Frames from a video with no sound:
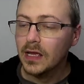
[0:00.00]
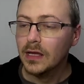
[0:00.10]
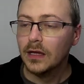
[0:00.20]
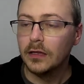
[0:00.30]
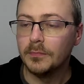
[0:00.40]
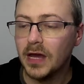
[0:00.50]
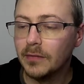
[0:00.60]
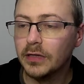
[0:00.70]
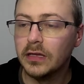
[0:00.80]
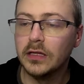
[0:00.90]
And Spider-Boss
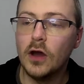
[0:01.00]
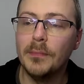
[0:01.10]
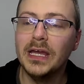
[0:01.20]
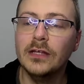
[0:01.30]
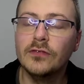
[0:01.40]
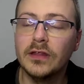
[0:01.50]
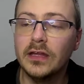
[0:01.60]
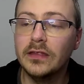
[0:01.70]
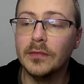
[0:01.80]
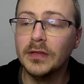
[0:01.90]
says, it got me interested
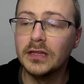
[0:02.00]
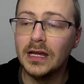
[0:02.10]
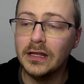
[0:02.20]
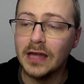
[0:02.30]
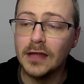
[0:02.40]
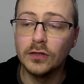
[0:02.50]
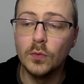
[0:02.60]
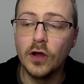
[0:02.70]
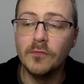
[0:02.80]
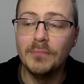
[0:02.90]
that Mercedes asked to work
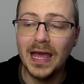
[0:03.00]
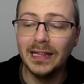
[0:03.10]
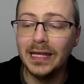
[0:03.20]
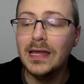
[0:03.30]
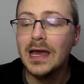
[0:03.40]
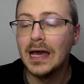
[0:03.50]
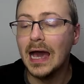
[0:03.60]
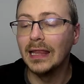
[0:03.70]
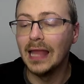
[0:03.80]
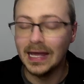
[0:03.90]
with Bayley. I
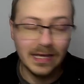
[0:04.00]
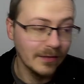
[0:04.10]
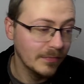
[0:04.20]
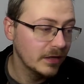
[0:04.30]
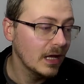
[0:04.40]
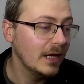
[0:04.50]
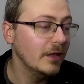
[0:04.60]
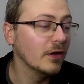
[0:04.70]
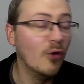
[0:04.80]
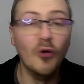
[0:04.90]
like it. Mercedes
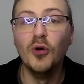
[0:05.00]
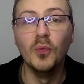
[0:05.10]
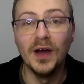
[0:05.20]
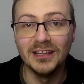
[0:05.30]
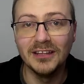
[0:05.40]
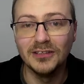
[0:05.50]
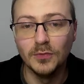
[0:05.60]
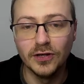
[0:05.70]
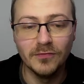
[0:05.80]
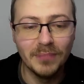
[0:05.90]
always asked to work
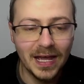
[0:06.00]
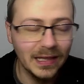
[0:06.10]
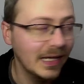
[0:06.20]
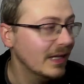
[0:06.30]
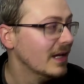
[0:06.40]
with Bayley.